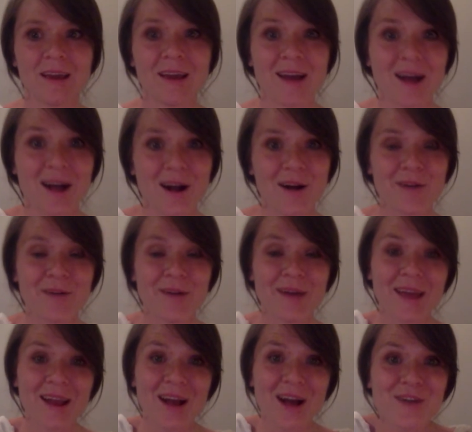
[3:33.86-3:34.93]
All right,
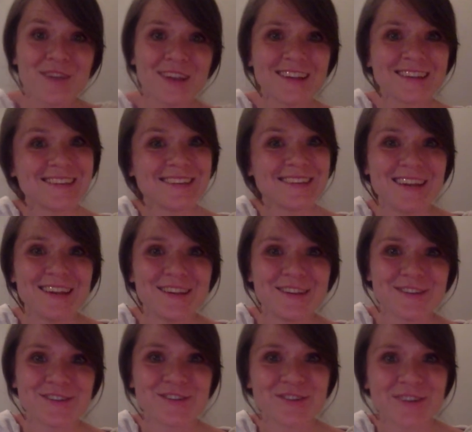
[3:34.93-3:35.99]
all finished listening to
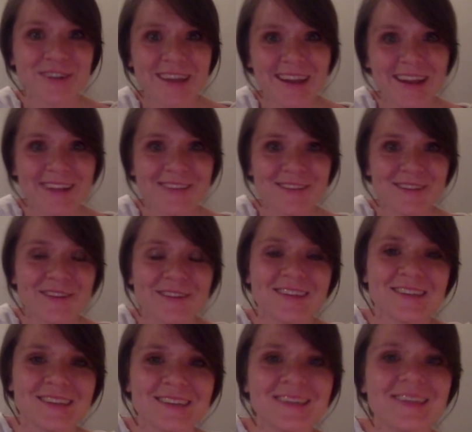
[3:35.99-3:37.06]
your story and answering the
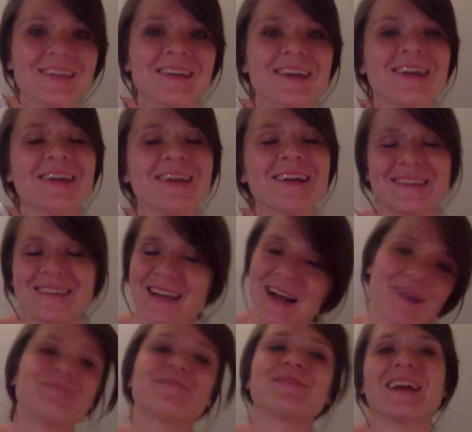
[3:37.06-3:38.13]
question? Good
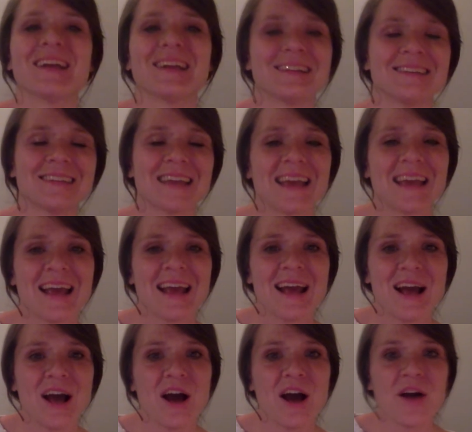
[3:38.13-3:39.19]
job, friends.
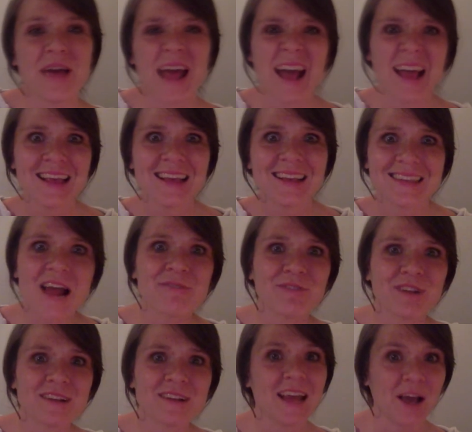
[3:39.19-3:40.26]
All right, I think it's time for
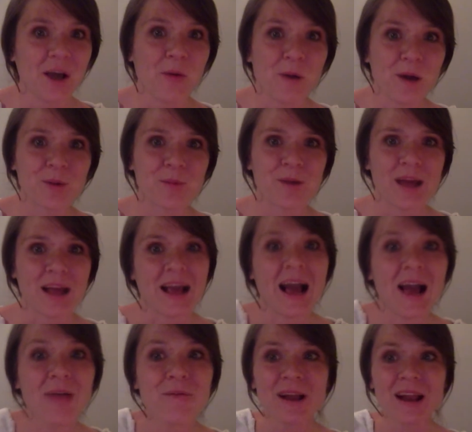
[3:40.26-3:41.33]
us to take a wiggle break.
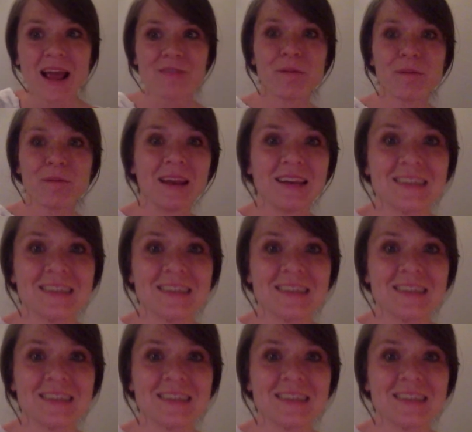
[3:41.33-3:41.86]
I want everybody to